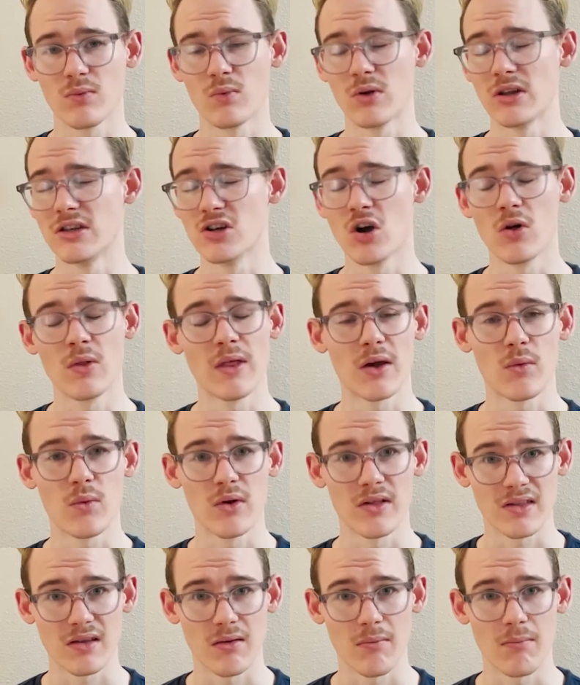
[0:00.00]
We don't like
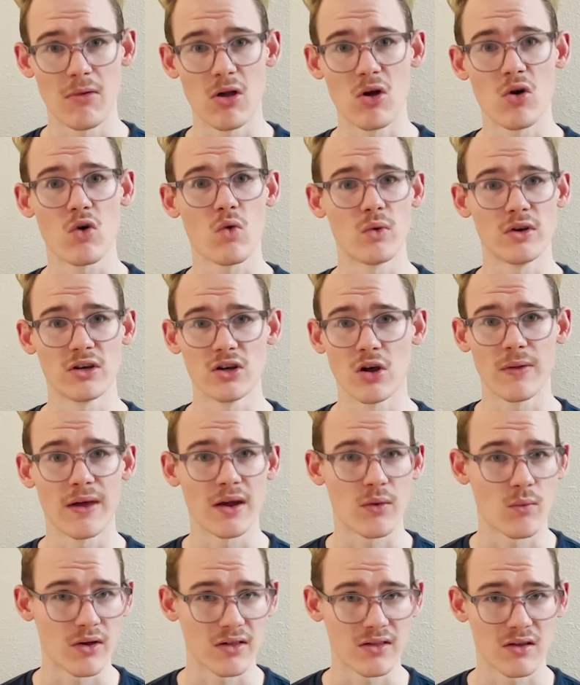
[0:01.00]
wasting milk, we don't
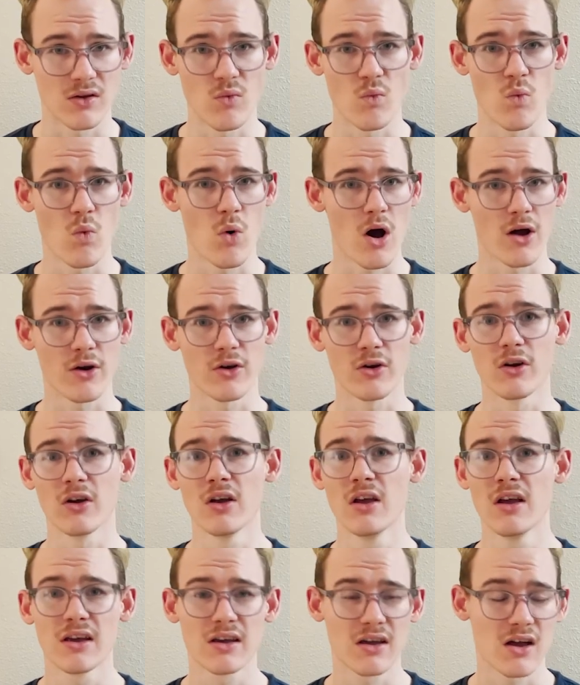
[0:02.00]
like wasting water,
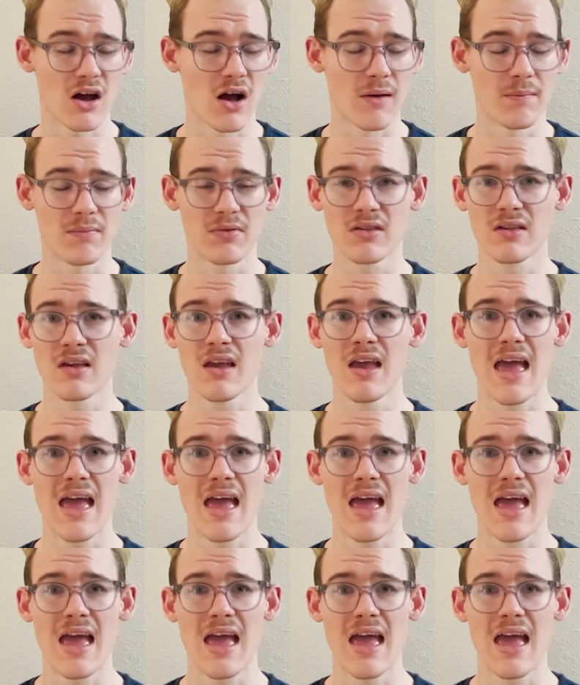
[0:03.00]
cups,